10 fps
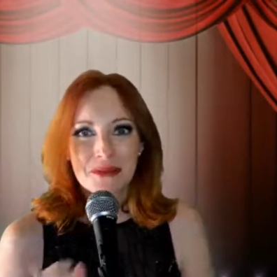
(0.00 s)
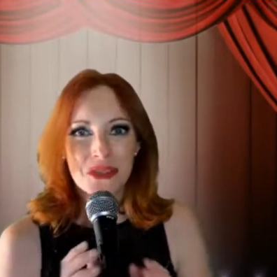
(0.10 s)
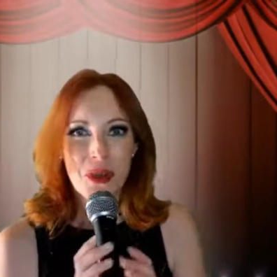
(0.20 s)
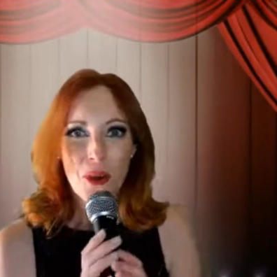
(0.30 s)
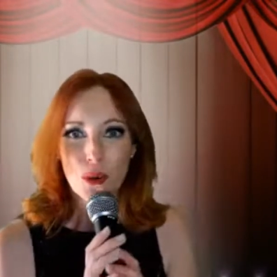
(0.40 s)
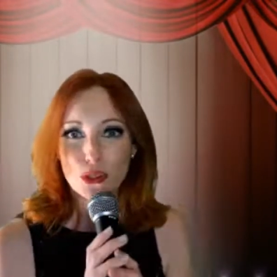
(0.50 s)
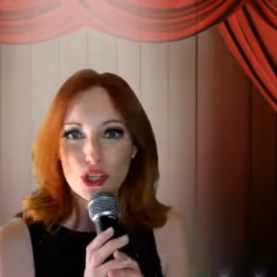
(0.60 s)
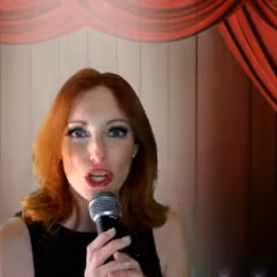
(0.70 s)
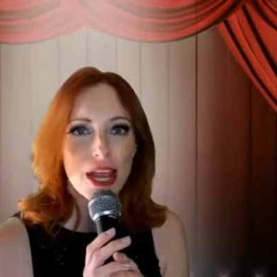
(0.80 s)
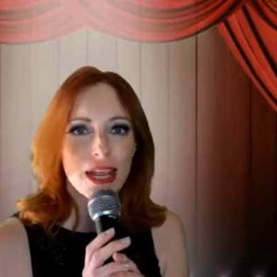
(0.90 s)
No
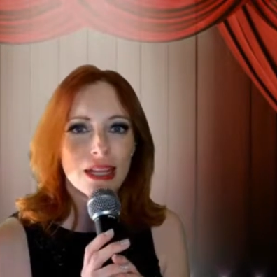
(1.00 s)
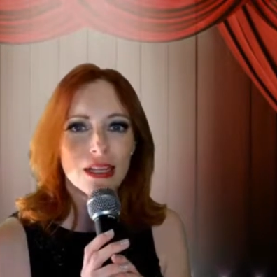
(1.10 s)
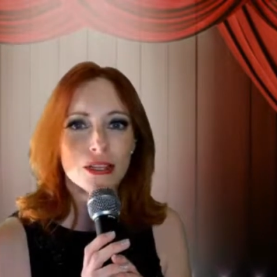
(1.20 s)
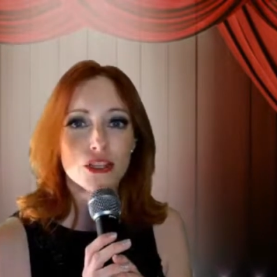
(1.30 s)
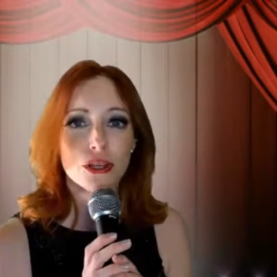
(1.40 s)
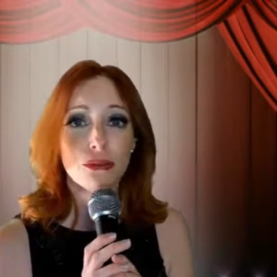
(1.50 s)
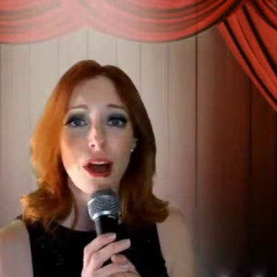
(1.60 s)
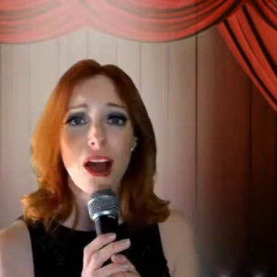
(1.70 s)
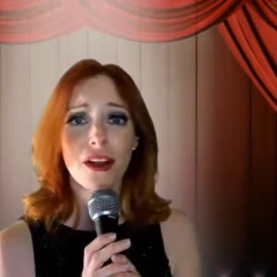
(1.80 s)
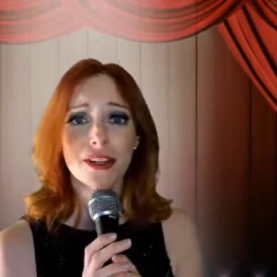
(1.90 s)
change of
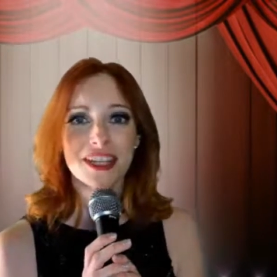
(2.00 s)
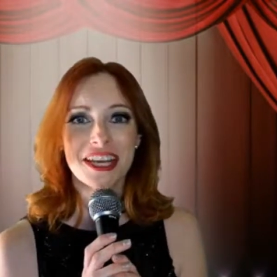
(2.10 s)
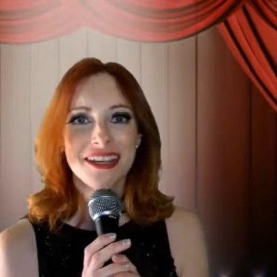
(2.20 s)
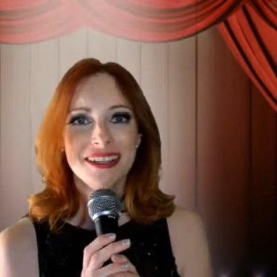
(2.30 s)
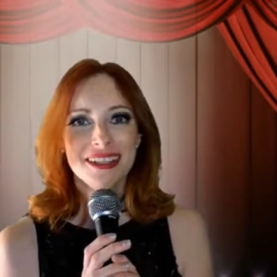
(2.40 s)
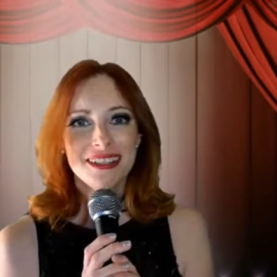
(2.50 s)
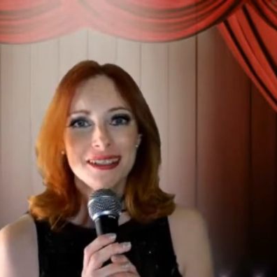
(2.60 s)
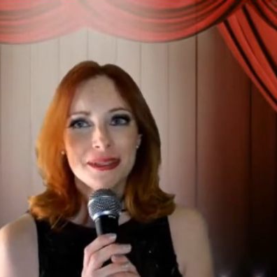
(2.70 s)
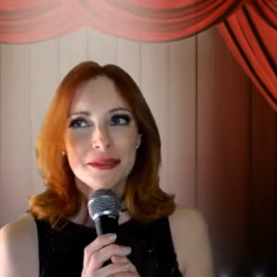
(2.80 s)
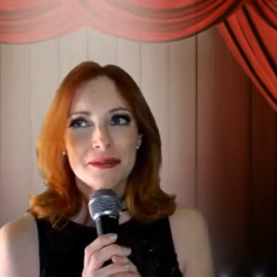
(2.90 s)
heart,
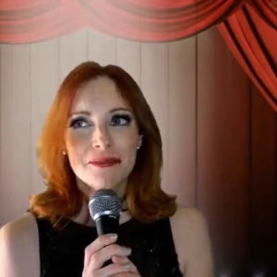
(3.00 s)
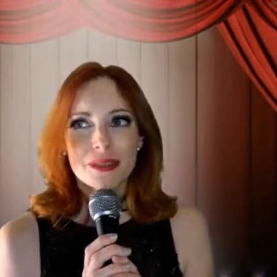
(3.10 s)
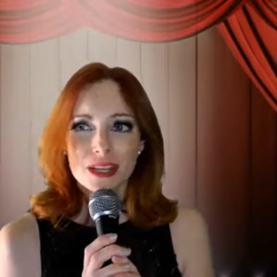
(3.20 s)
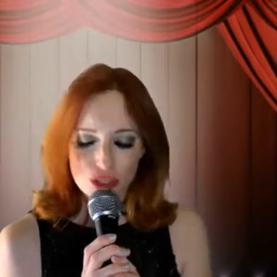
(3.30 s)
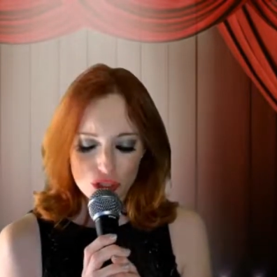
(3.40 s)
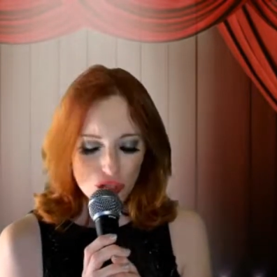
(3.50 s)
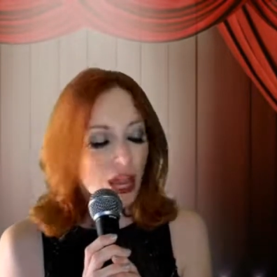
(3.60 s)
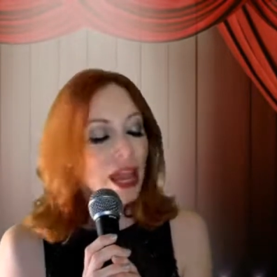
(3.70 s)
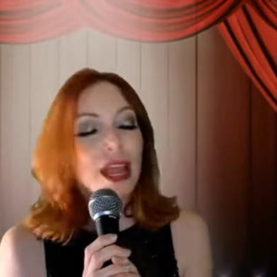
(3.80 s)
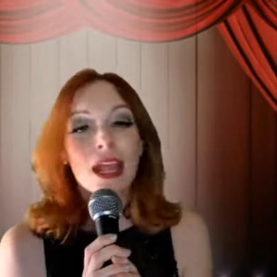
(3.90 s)
a
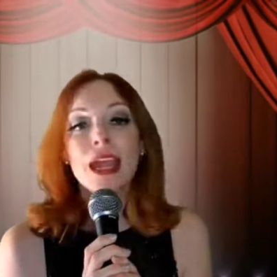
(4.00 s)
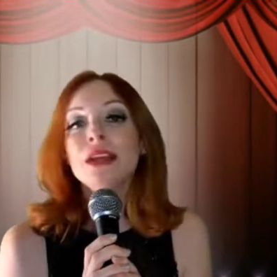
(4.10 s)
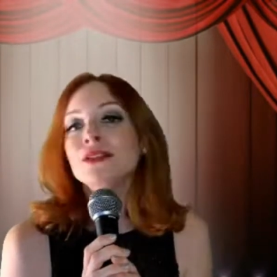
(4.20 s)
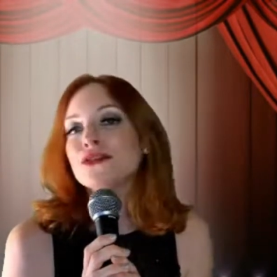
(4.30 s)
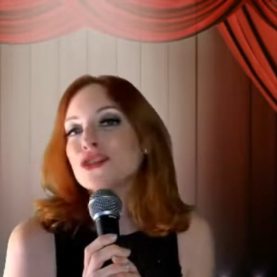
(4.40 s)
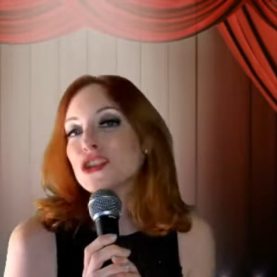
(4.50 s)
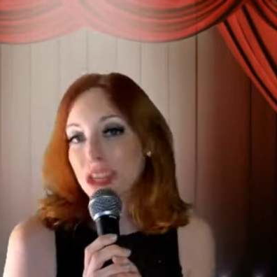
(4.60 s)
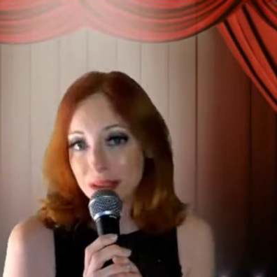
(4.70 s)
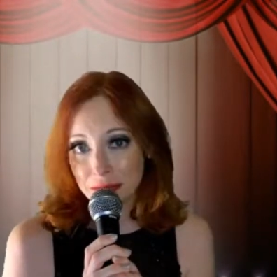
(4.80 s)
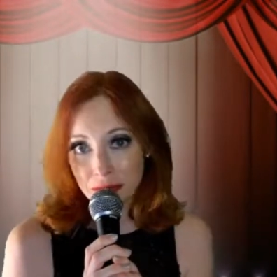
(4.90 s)
change
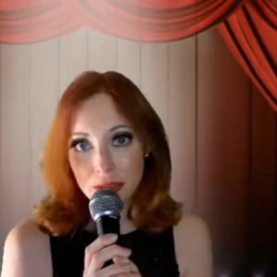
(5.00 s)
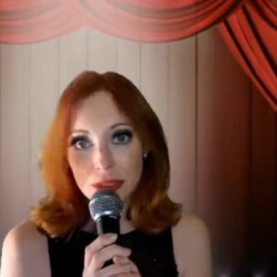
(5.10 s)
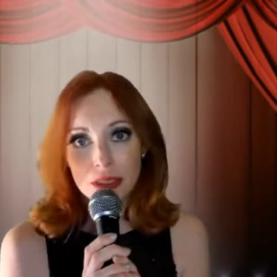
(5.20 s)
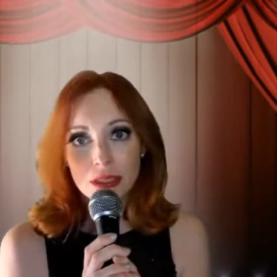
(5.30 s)
in me.